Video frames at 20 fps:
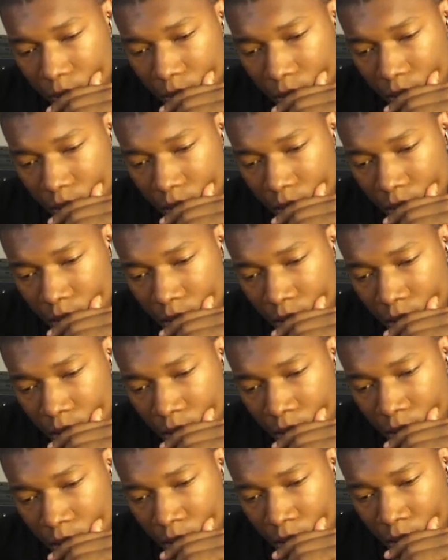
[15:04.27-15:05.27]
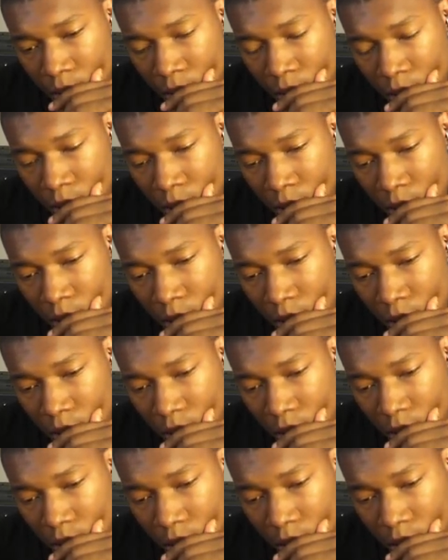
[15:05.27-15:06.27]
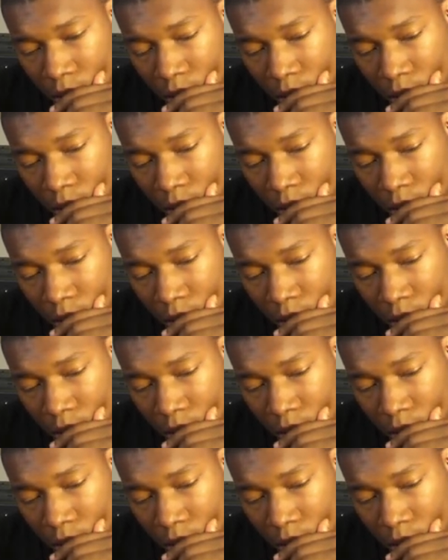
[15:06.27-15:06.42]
(silence)